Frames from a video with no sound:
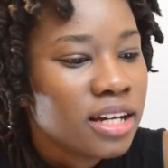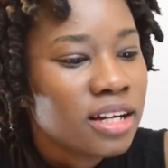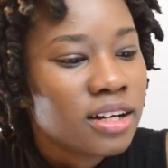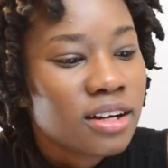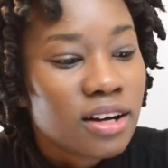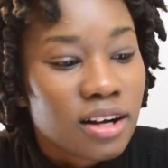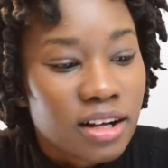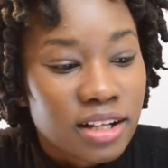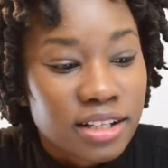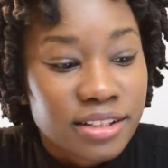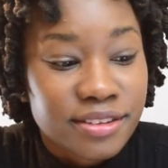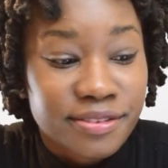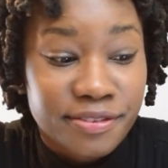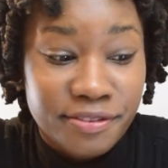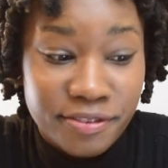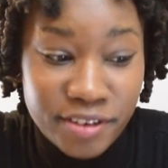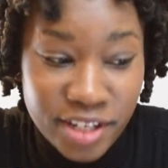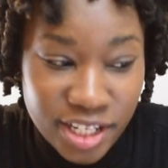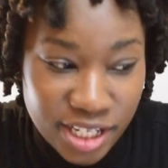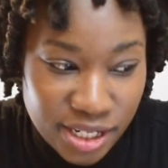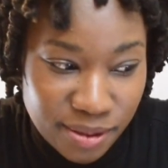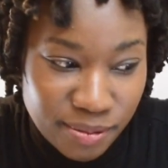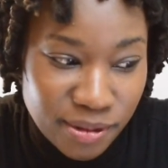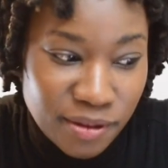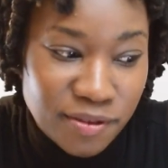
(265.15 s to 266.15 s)
called
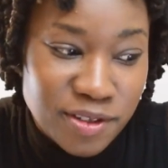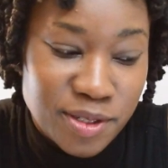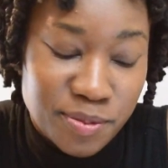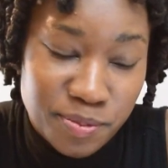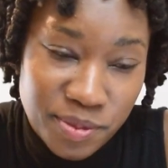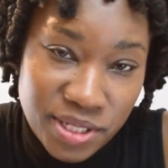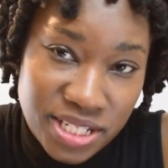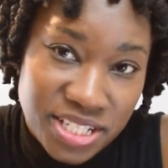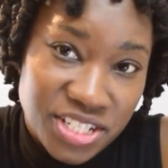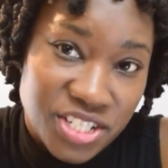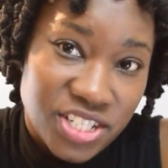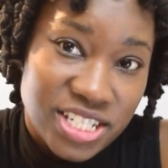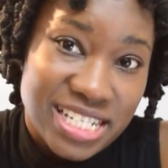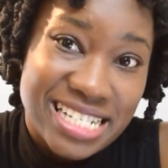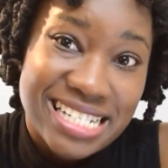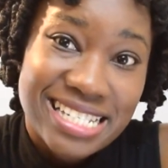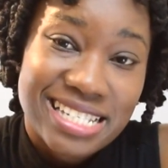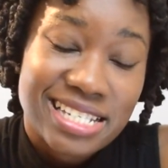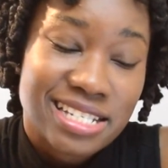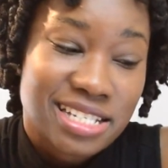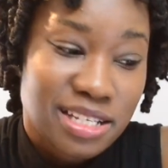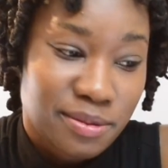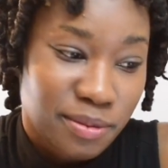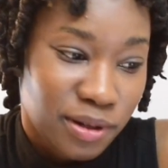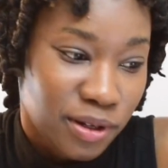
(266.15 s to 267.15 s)
Freedom of Speech
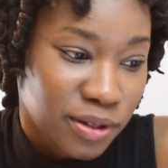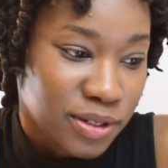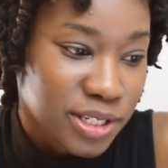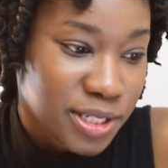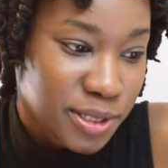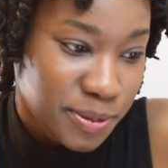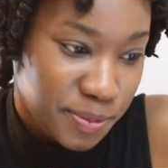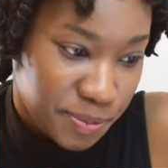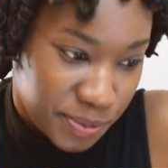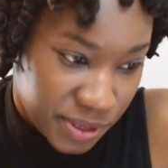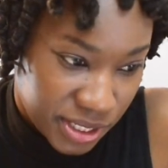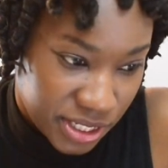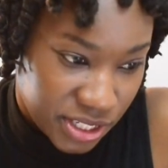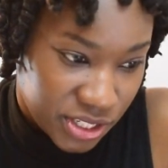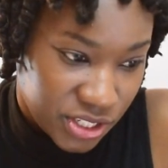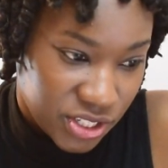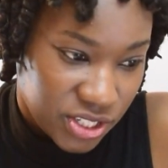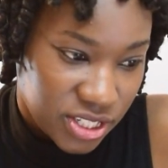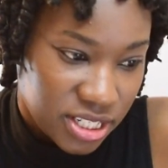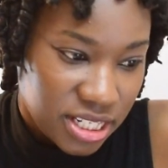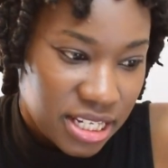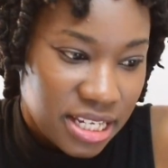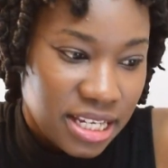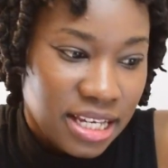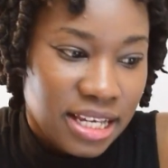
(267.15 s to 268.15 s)
Isn't About
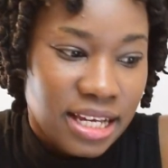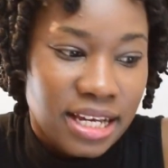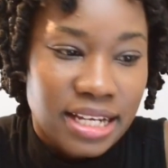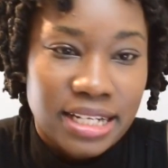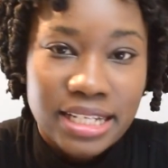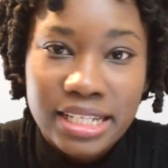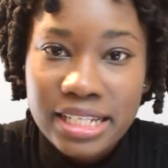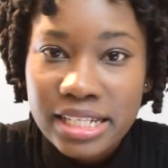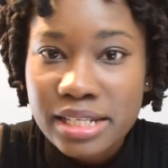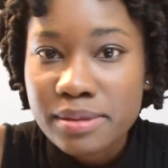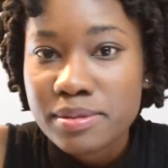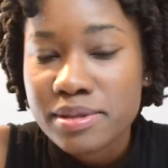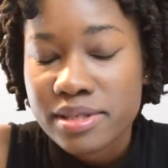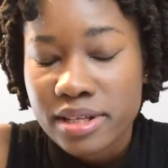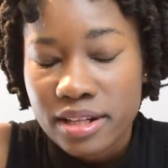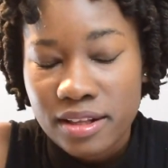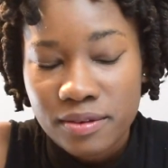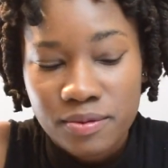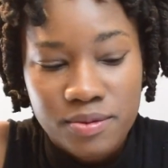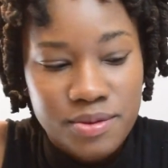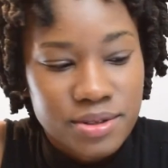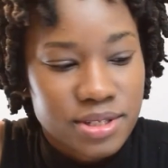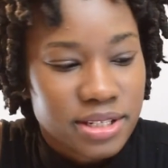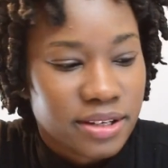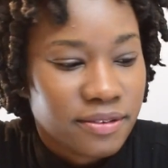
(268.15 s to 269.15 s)
Speech, and he
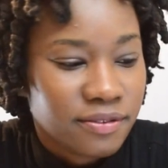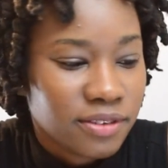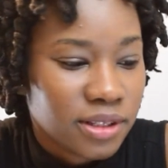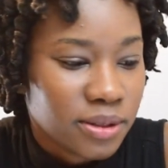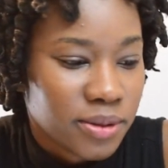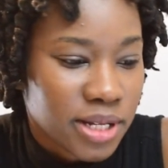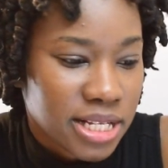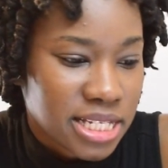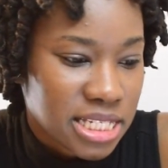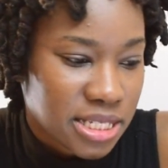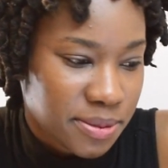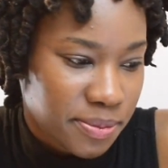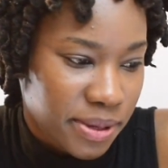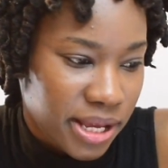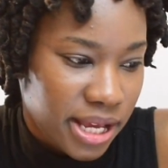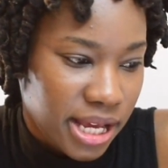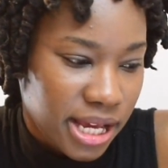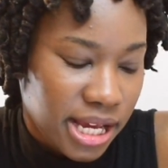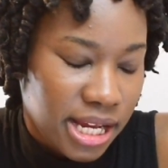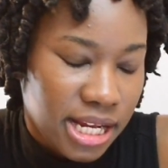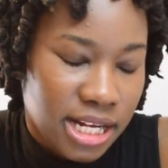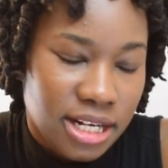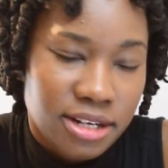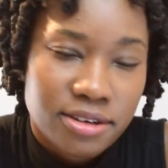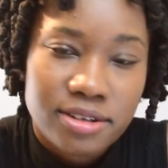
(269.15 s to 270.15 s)
himself was influenced
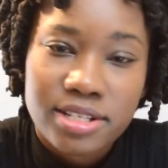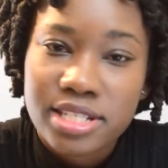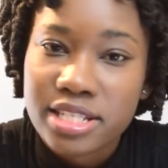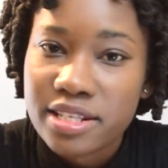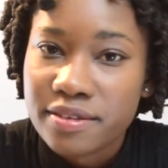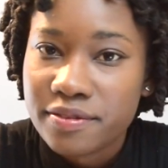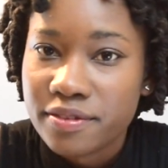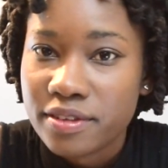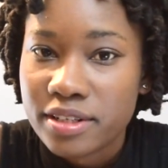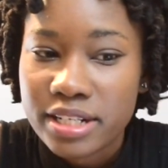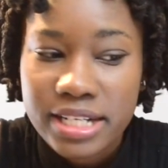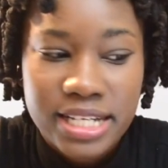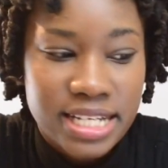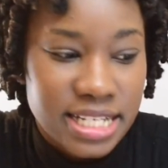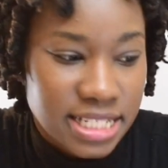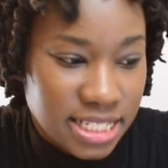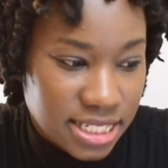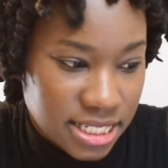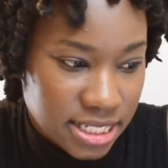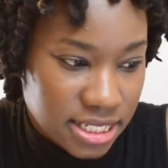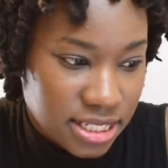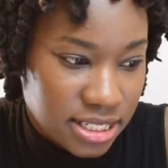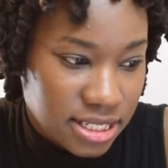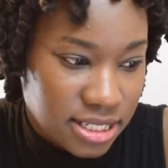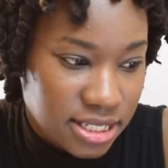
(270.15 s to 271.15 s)
by Christopher
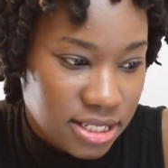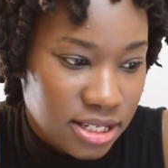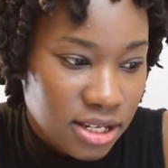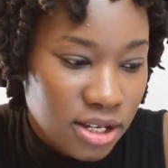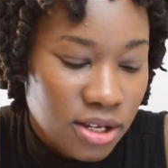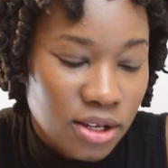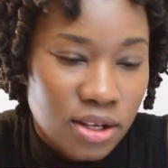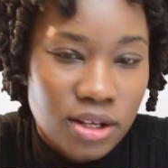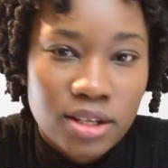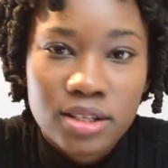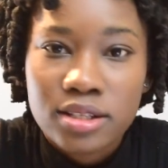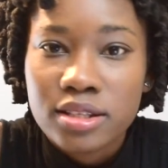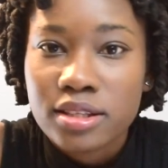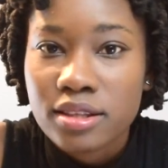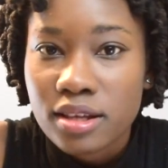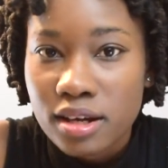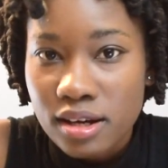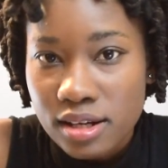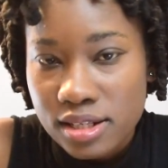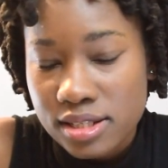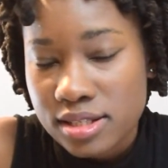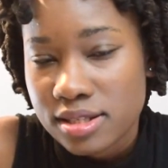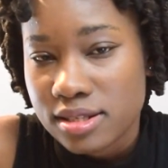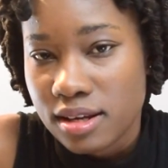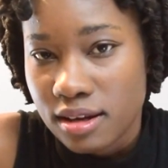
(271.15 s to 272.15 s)
Hitchens'
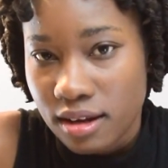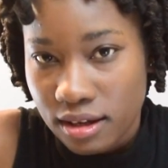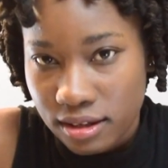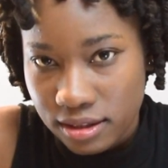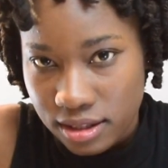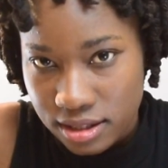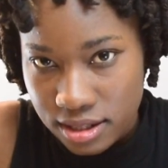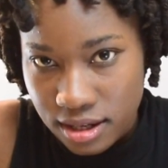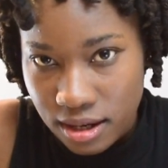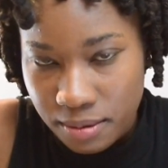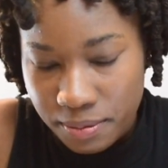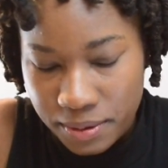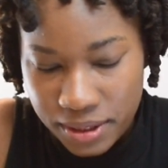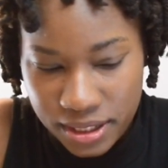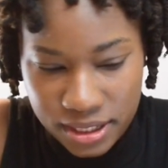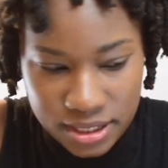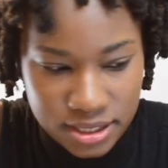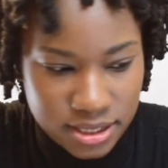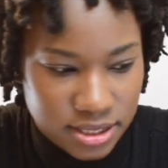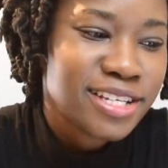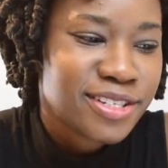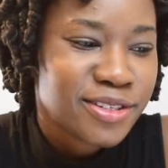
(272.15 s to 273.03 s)
thoughts on the topic.